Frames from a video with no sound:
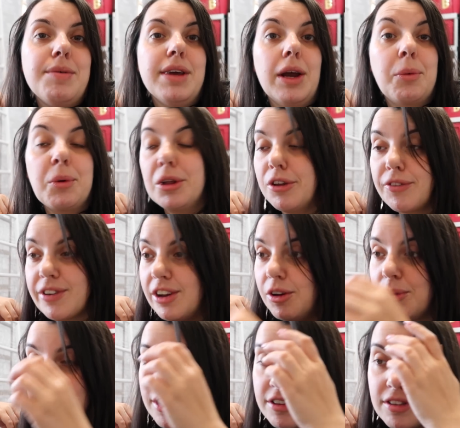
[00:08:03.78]
maybe I will
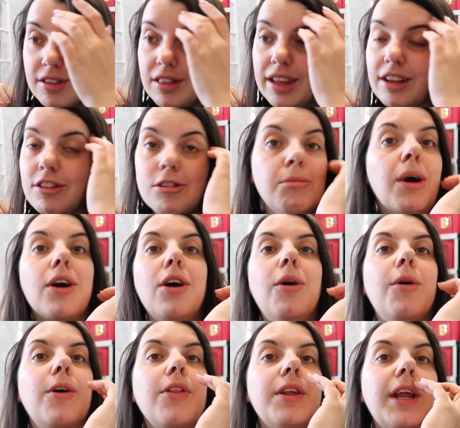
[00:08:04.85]
feel worse like
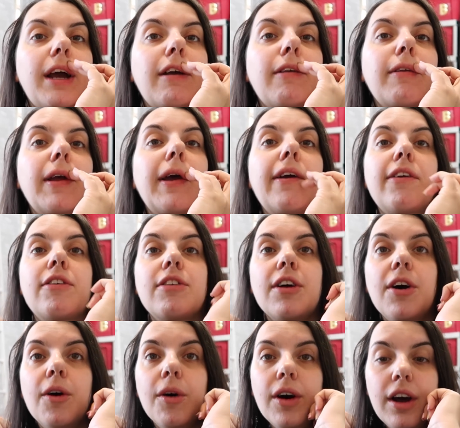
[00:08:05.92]
tomorrow or the next day.
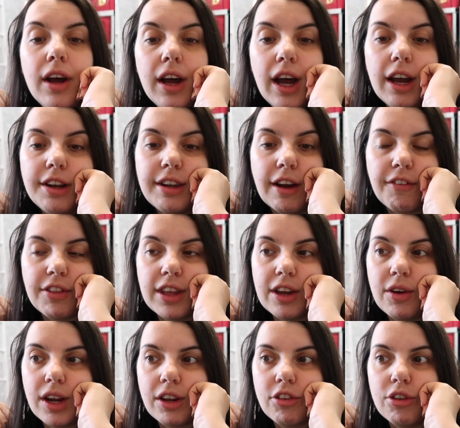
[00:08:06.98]
So definitely
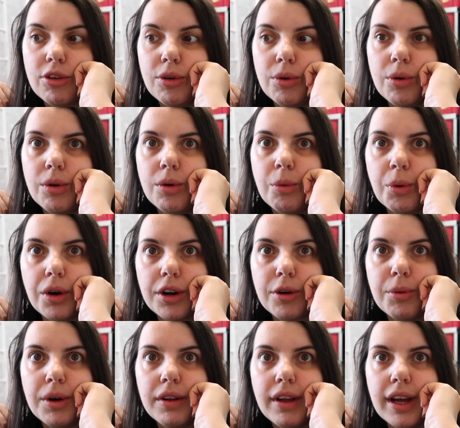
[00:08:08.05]
going to
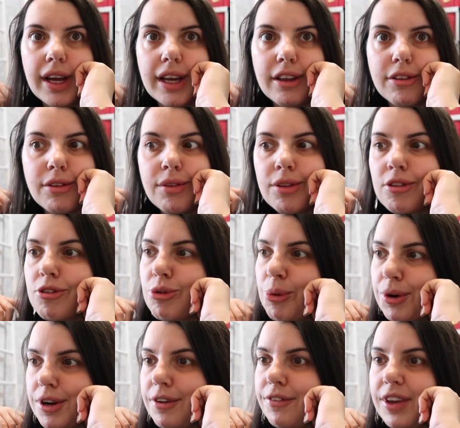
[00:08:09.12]
work while I
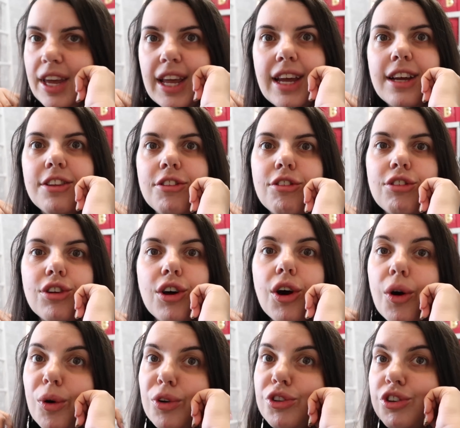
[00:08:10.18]
sort of can.
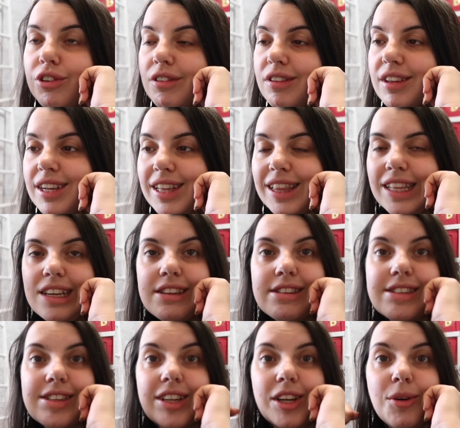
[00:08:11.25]
So just
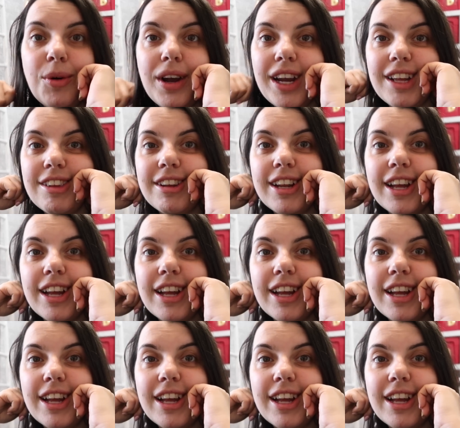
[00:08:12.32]
listing away